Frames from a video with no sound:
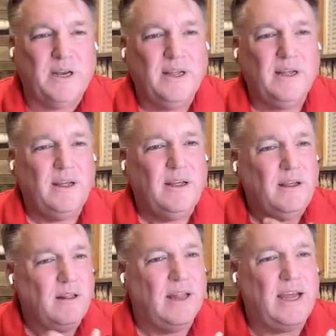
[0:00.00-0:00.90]
but
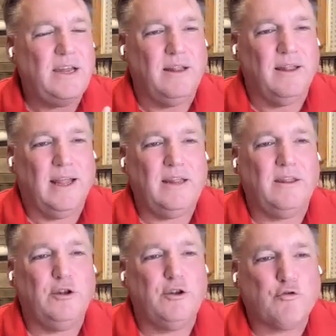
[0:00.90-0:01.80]
let,
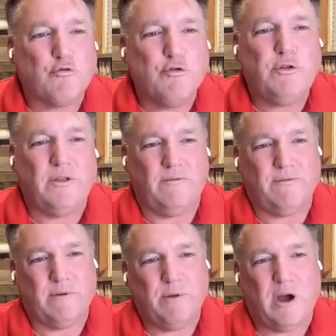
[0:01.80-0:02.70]
let the truth
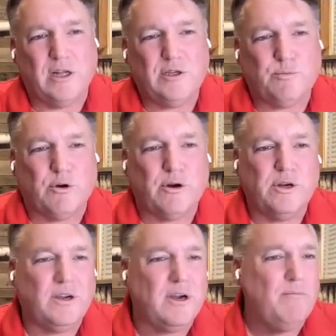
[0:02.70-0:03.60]
from God's
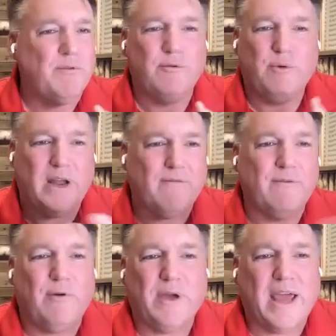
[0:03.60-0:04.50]
word come through
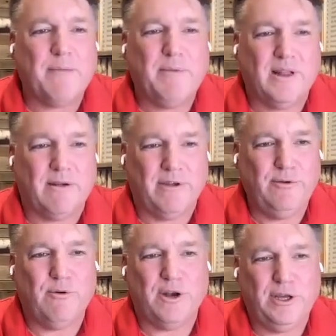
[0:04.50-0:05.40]
whatever vocabulary
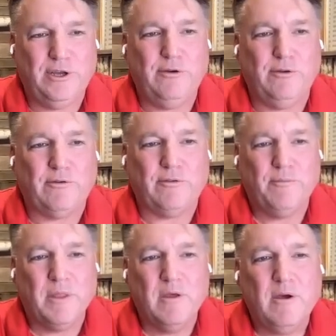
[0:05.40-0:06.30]
you want to use.
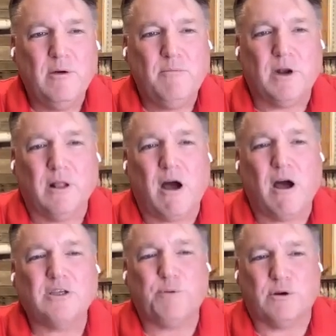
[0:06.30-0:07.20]
But a
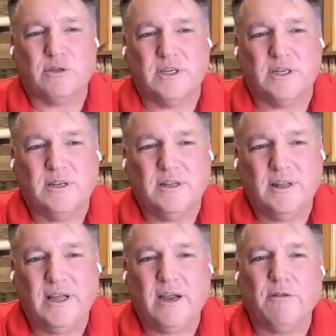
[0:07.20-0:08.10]
lost person,
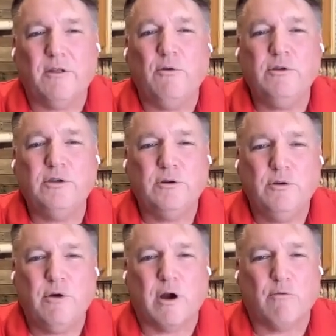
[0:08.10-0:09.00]
they are those
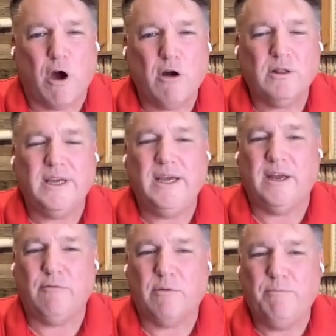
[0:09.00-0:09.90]
who are
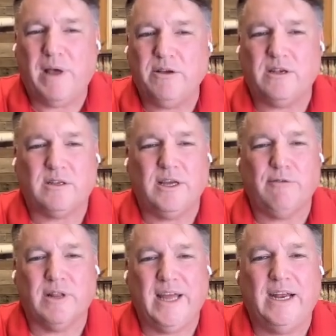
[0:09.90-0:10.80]
wrongly and
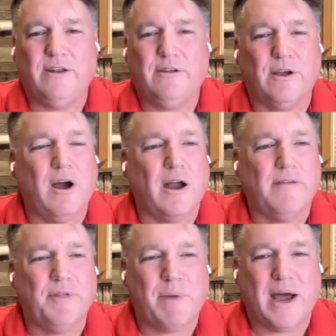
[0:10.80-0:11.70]
rebelliously related to the
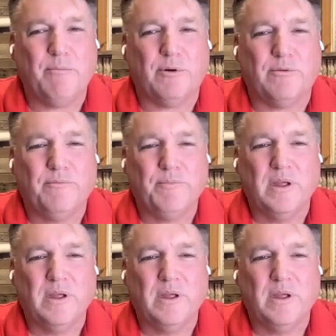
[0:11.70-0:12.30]
God of the Bible,